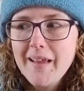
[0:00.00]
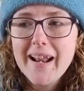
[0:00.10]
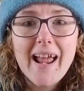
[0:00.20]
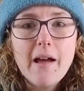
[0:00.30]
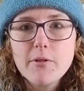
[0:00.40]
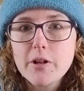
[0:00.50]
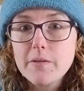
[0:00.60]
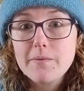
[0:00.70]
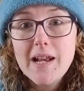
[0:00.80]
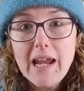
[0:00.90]
and I have a lot
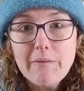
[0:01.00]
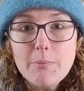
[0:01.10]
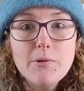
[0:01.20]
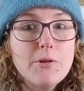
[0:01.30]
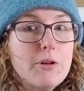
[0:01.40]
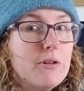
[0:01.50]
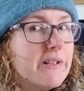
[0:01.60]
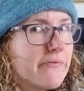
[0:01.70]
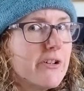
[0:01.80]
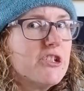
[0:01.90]
of navy blue,
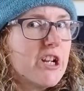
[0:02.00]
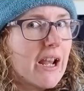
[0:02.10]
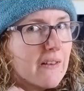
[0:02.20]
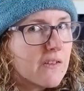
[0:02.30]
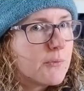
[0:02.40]
different shades